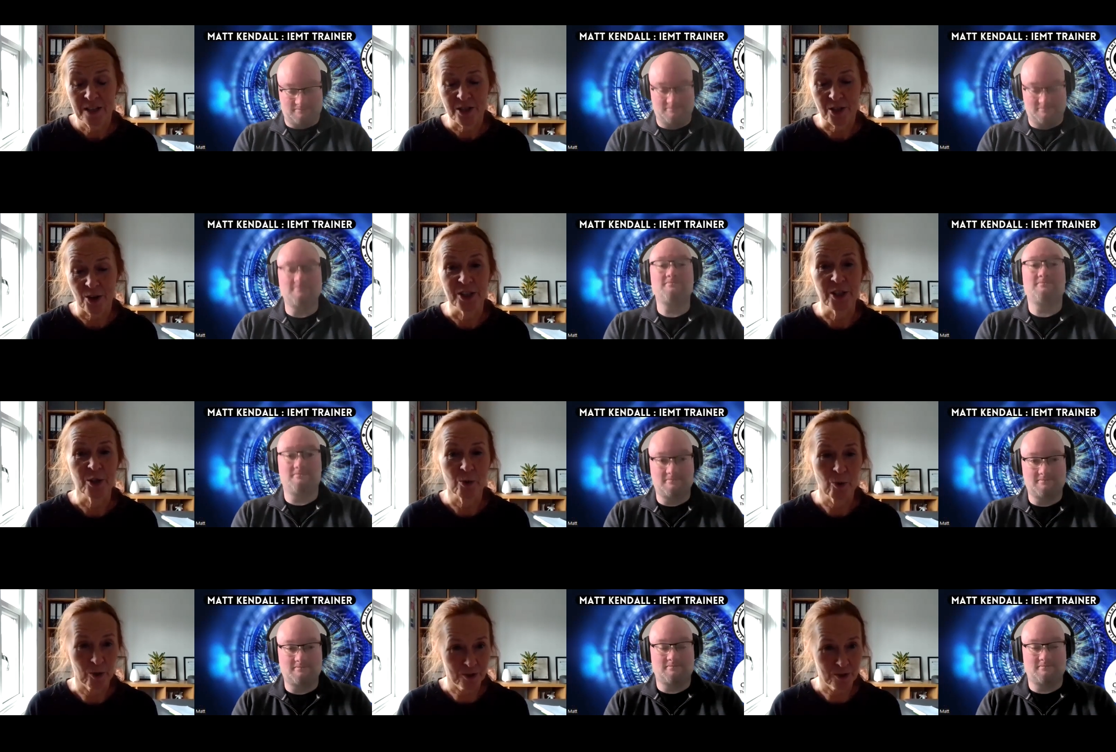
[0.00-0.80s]
Speaker 1: So I
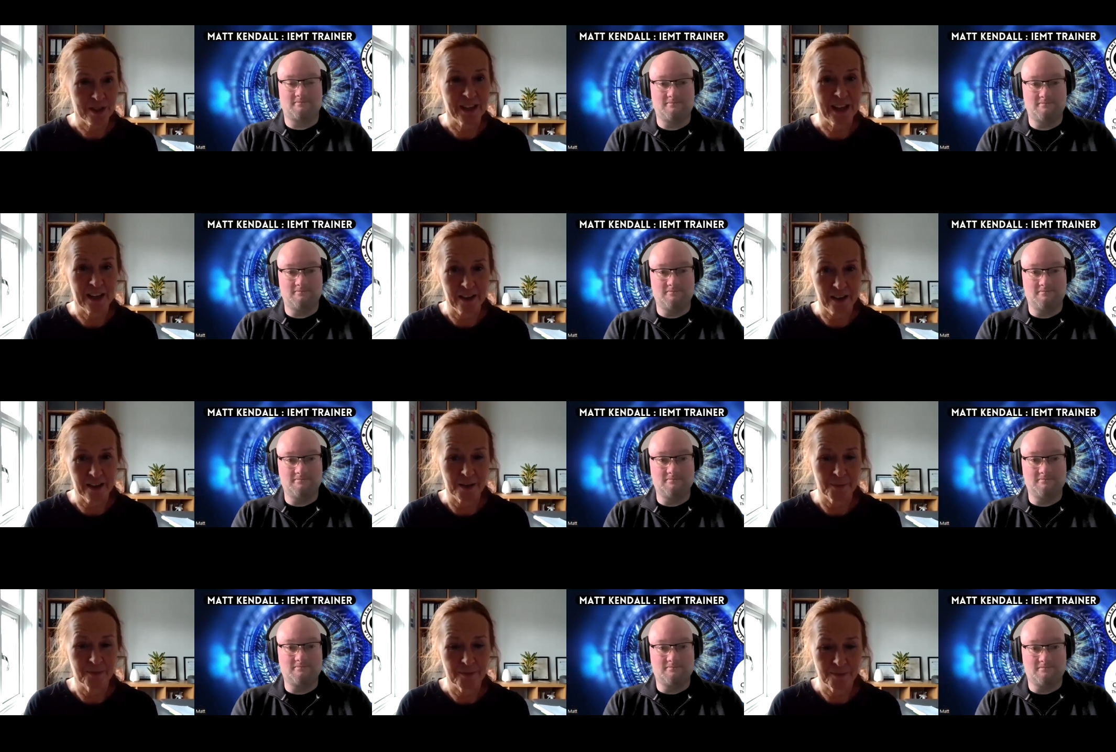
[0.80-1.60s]
knew what the uh,
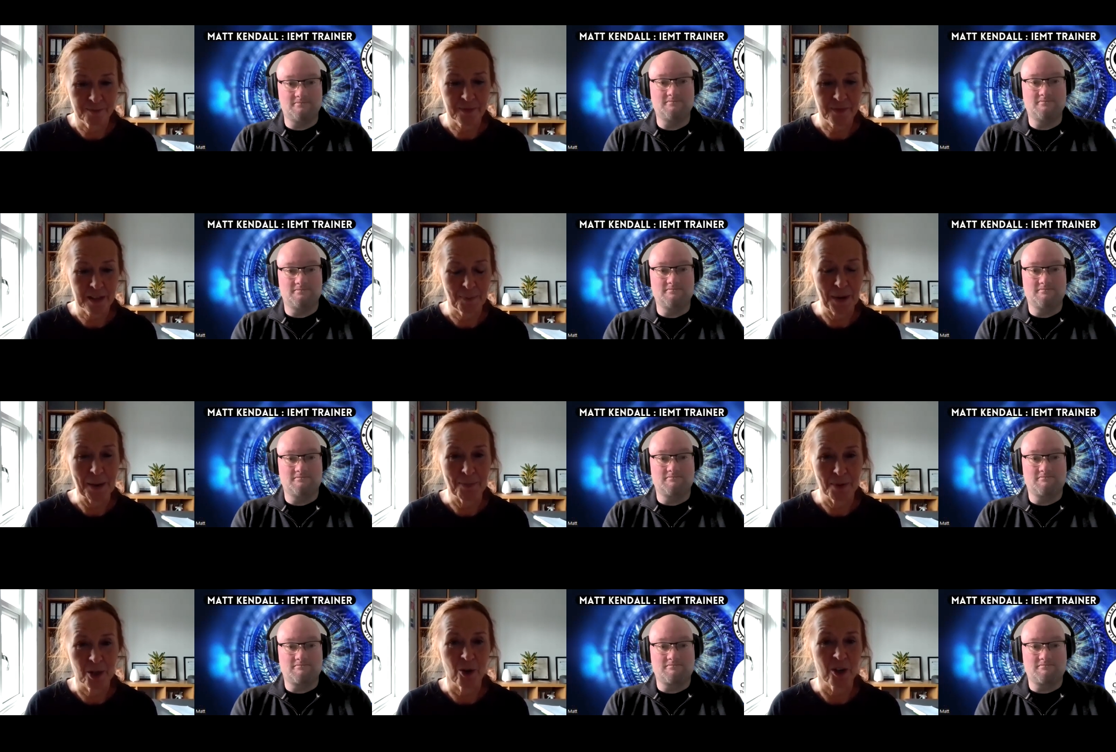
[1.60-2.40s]
um, the
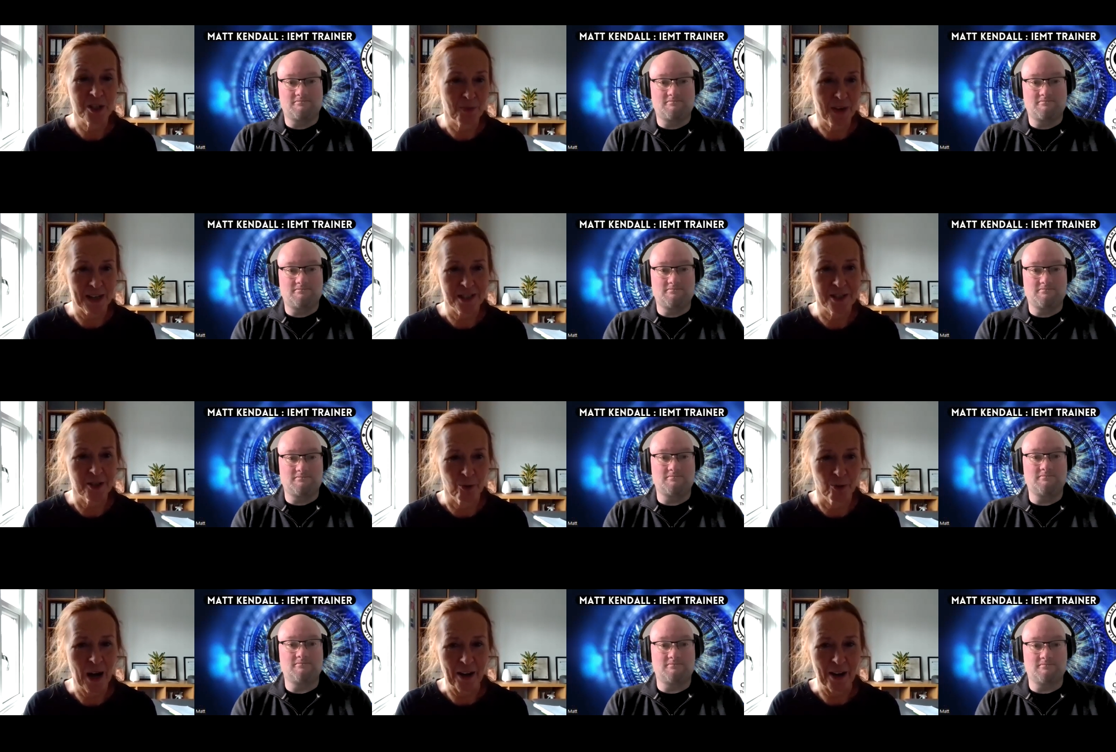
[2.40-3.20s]
people who I was
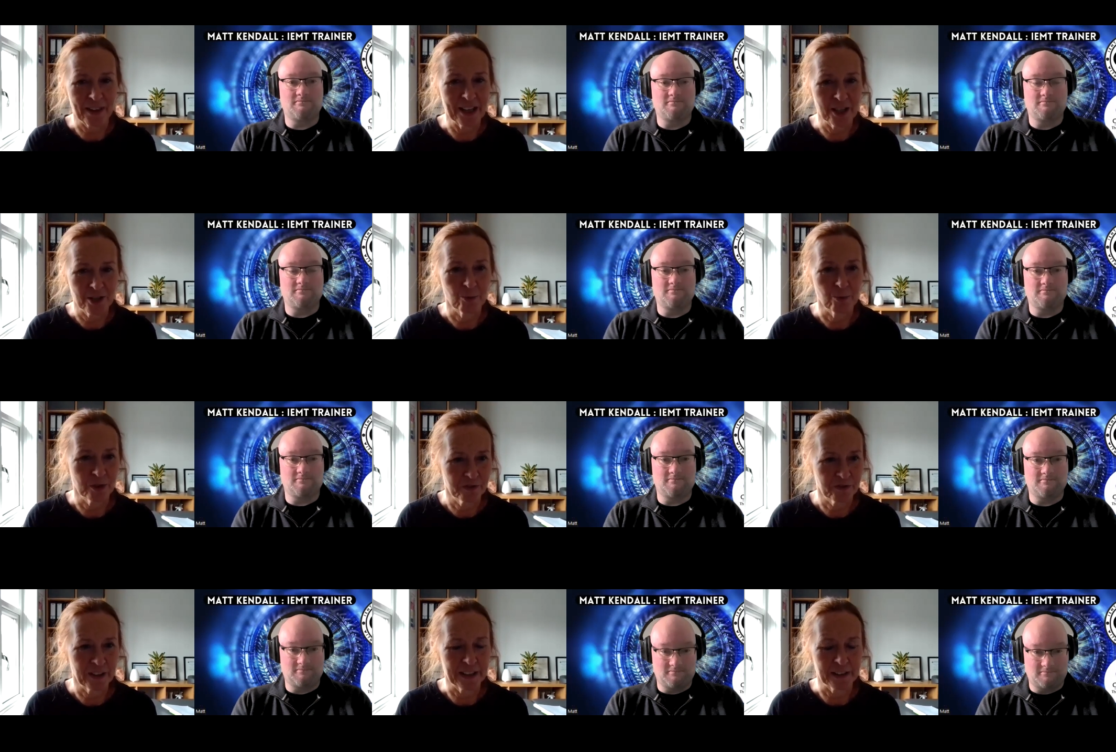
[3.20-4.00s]
practicing or how they
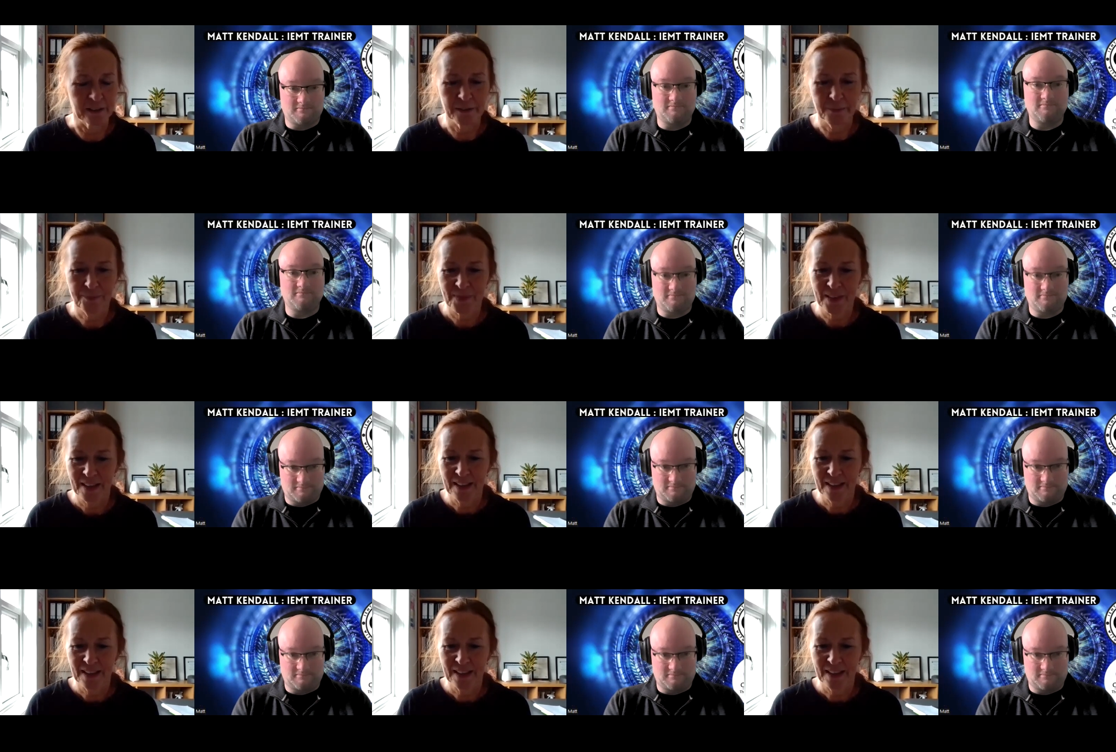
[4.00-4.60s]
would feel.